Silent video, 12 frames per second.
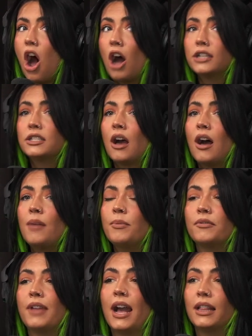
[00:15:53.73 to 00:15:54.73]
On top
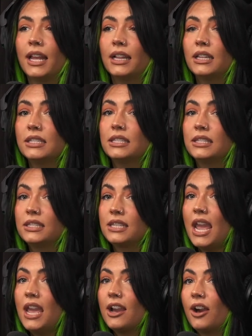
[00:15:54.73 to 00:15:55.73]
of that, like the
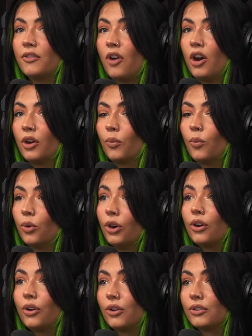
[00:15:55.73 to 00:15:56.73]
state of our
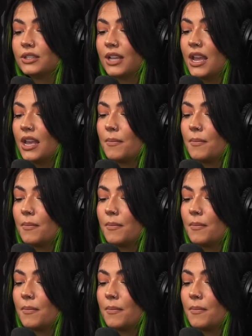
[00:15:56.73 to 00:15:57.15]
world